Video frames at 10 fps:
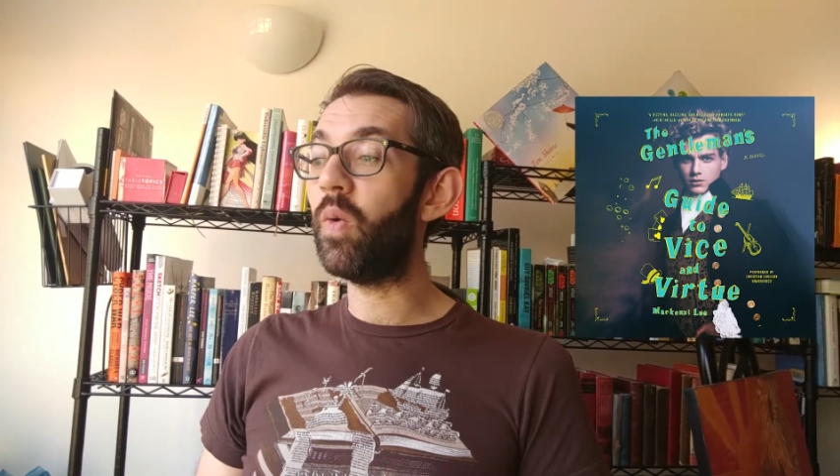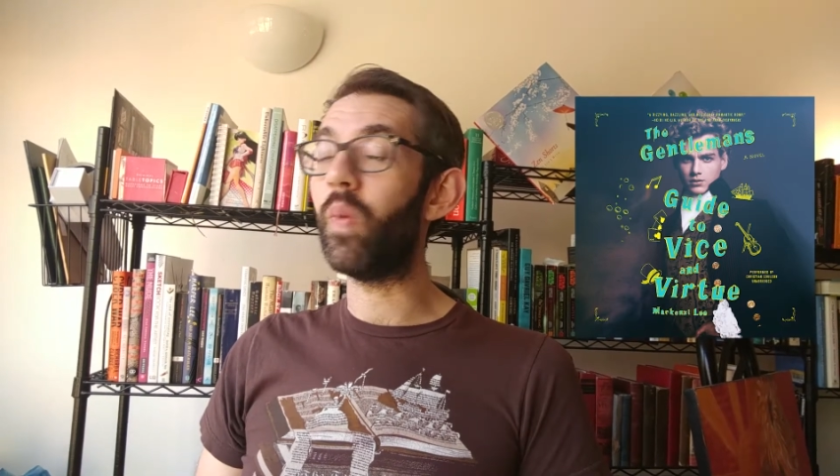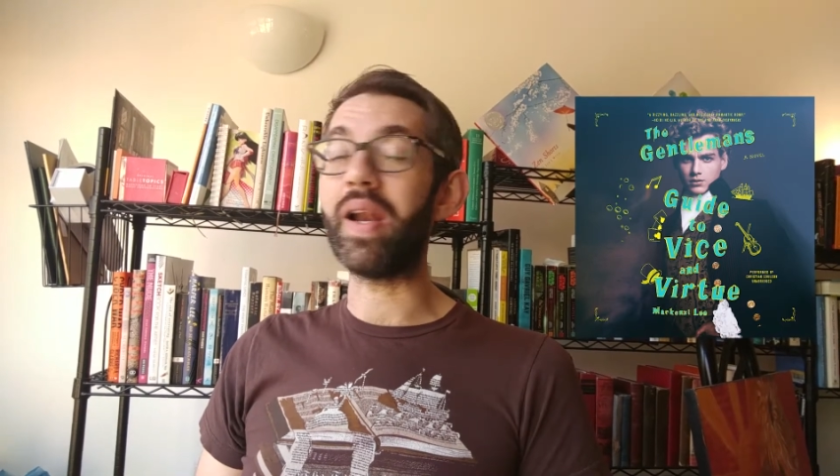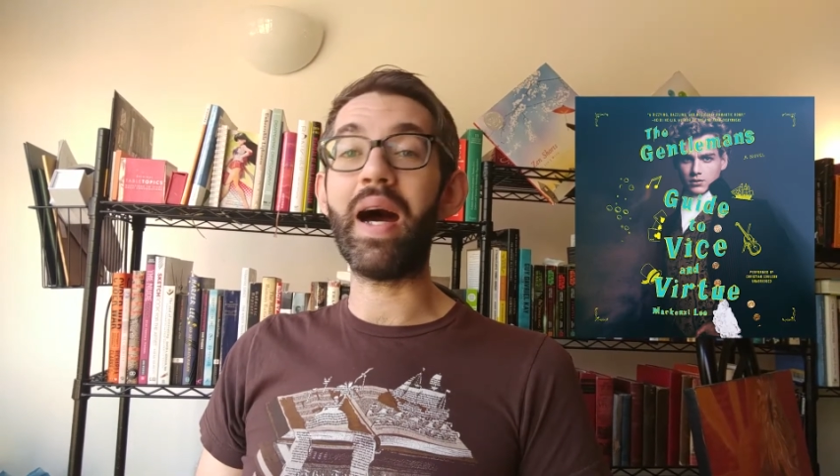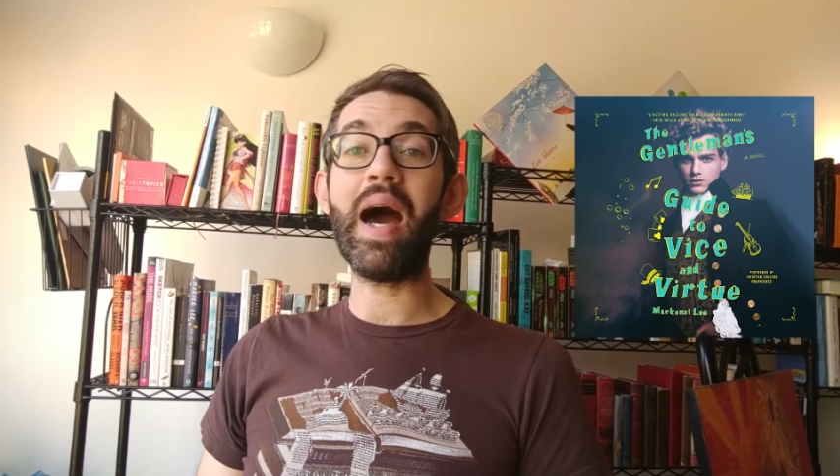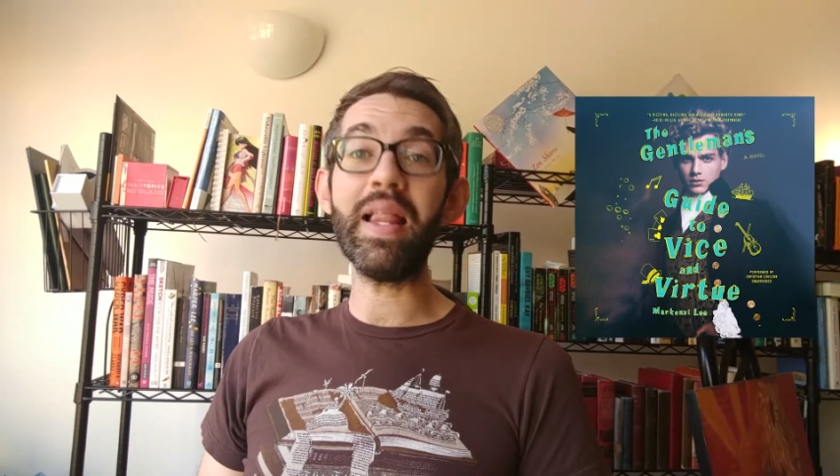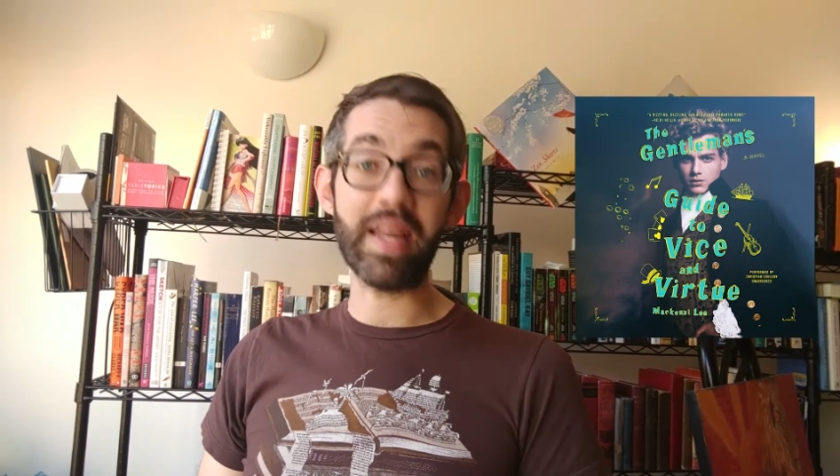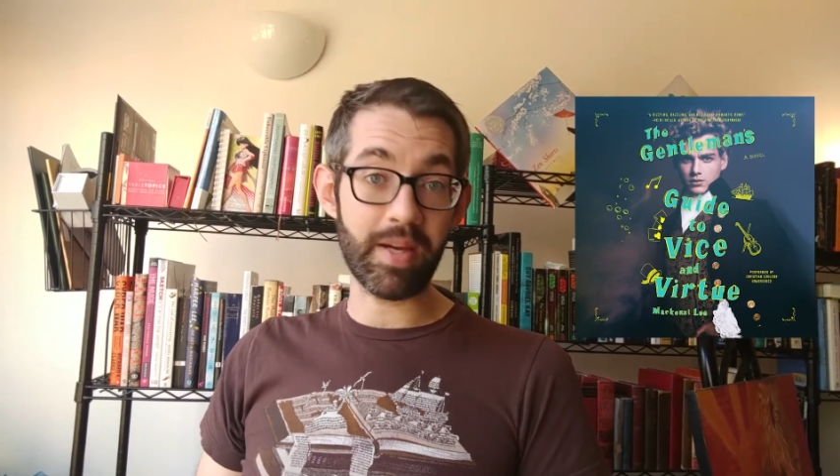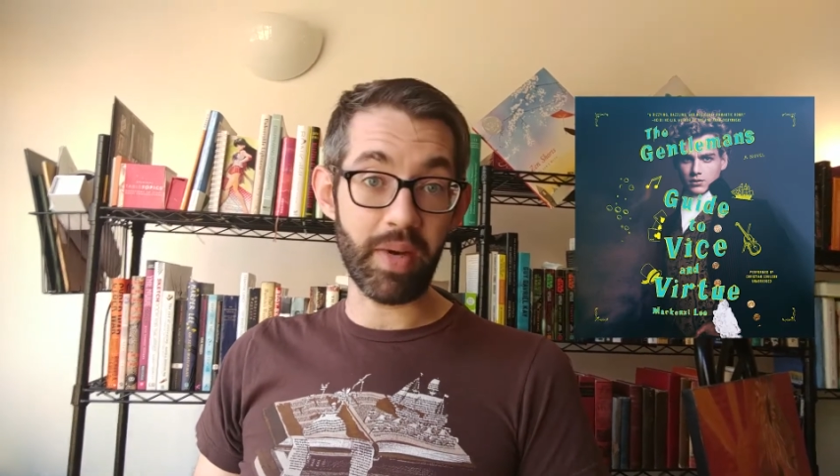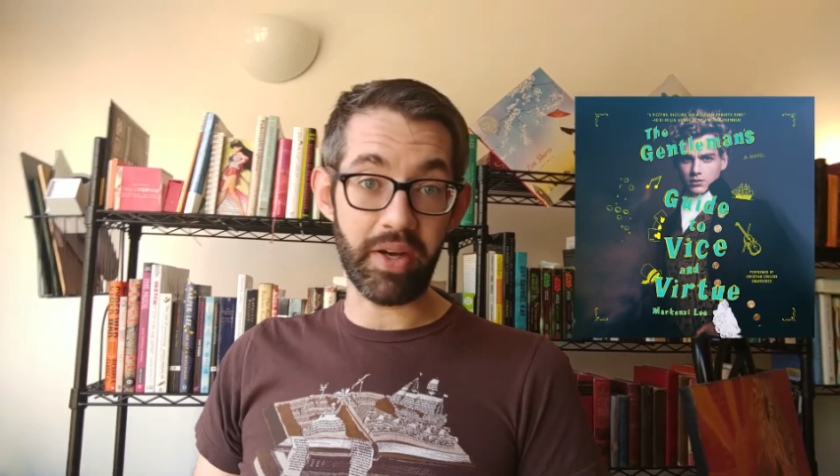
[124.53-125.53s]
what I
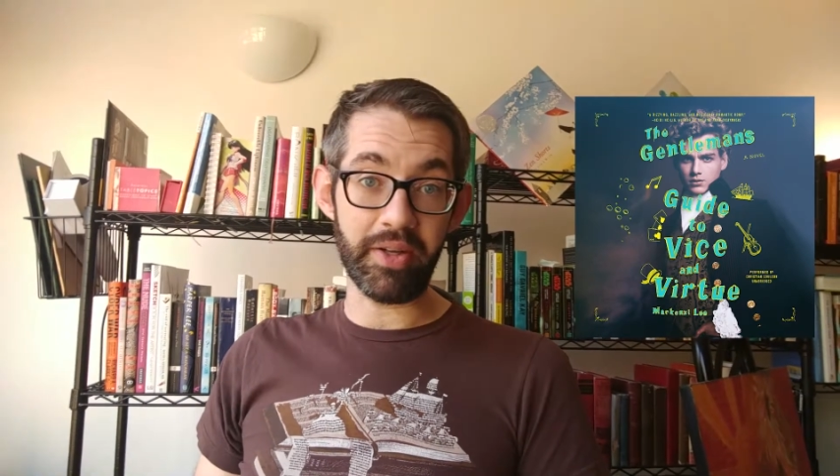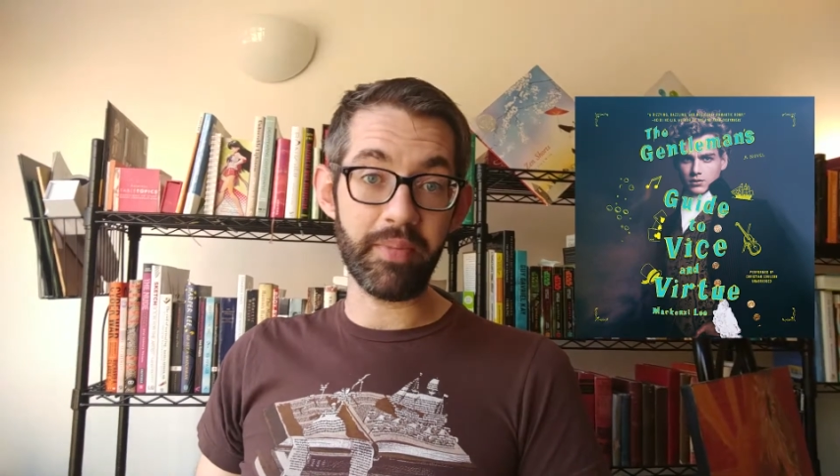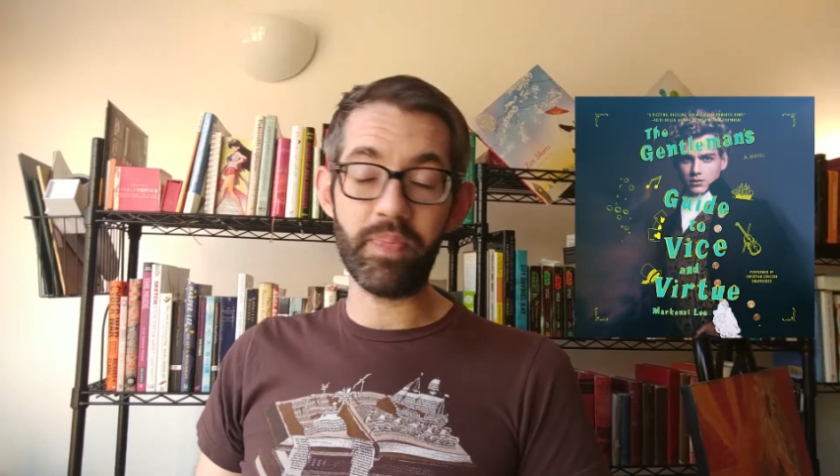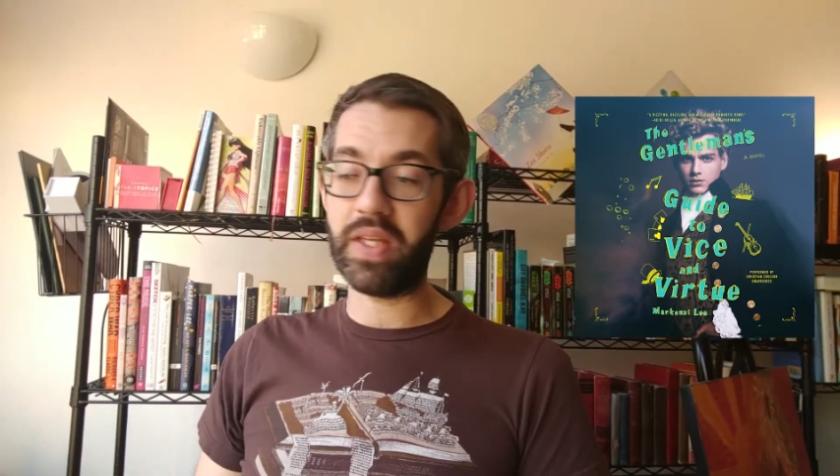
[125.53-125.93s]
like about it